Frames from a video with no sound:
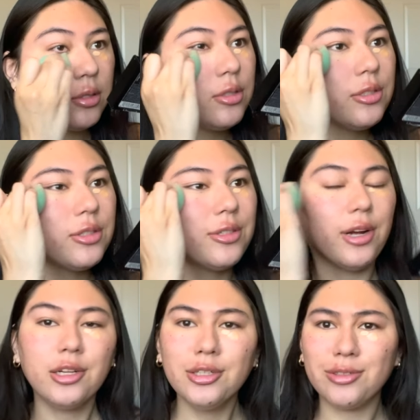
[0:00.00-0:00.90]

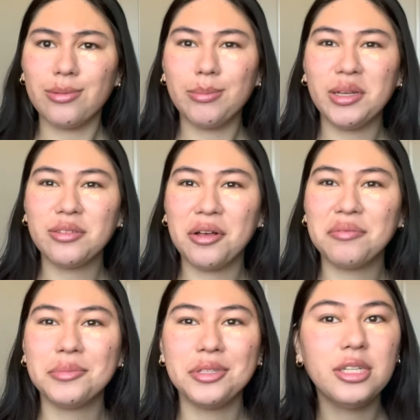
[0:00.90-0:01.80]
instructions for my
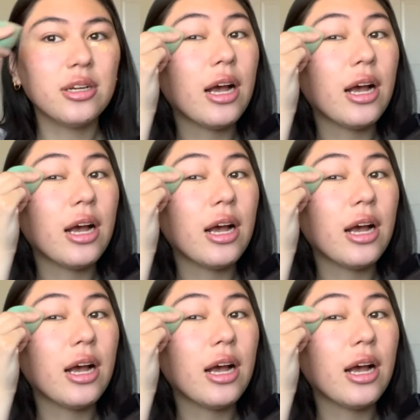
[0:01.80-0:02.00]
sophomore year.